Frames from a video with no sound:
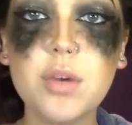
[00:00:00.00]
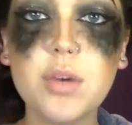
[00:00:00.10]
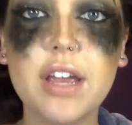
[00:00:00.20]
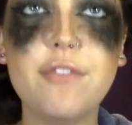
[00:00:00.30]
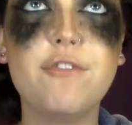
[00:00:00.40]
when
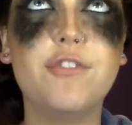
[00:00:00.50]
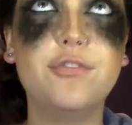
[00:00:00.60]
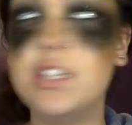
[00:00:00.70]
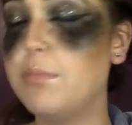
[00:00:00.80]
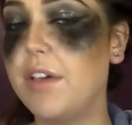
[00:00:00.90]
I
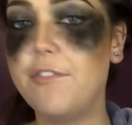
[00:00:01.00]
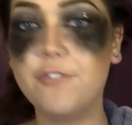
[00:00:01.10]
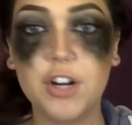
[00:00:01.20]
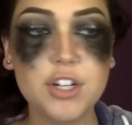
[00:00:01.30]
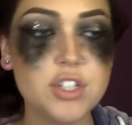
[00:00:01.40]
did my
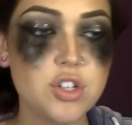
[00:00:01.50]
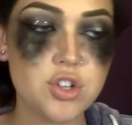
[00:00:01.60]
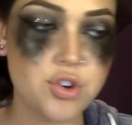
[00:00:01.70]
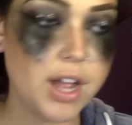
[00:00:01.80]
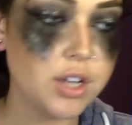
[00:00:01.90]
first
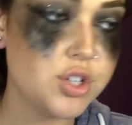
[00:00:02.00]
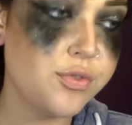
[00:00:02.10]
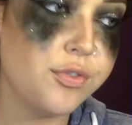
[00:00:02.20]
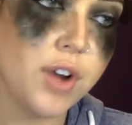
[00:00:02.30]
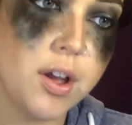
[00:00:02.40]
stretch
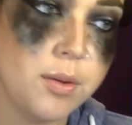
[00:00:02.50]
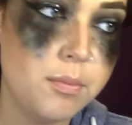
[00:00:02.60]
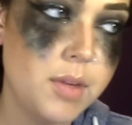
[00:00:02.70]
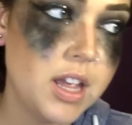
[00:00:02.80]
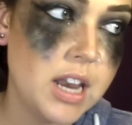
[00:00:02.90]
from
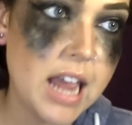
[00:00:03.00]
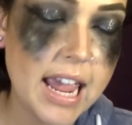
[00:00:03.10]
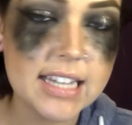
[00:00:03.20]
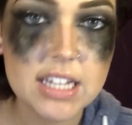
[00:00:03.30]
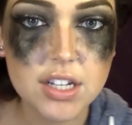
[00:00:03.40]
an
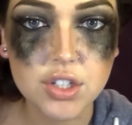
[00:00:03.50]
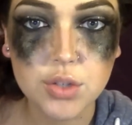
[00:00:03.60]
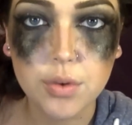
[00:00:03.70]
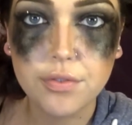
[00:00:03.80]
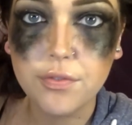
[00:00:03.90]
18
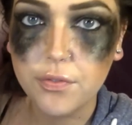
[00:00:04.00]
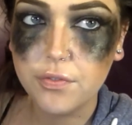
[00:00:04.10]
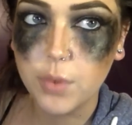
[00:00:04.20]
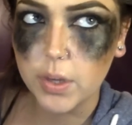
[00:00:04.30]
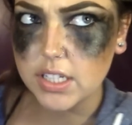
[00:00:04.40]
to a
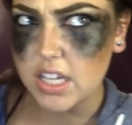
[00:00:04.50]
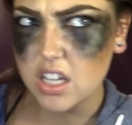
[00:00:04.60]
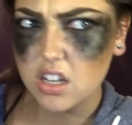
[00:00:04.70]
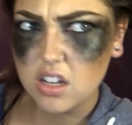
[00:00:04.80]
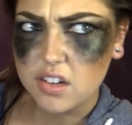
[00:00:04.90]
14.
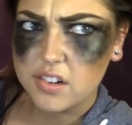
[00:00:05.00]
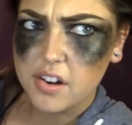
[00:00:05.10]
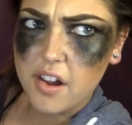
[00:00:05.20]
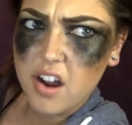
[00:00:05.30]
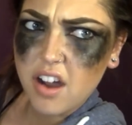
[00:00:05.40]

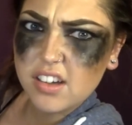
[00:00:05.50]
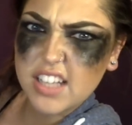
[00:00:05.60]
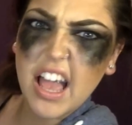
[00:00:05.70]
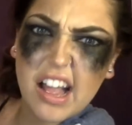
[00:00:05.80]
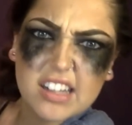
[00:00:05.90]

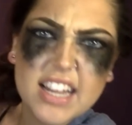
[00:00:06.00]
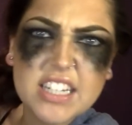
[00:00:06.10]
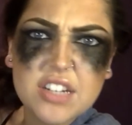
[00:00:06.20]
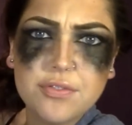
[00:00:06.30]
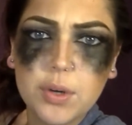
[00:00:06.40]
Yeah,
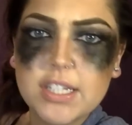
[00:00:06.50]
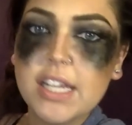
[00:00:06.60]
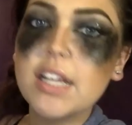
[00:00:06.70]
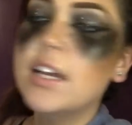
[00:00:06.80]
18 to 14.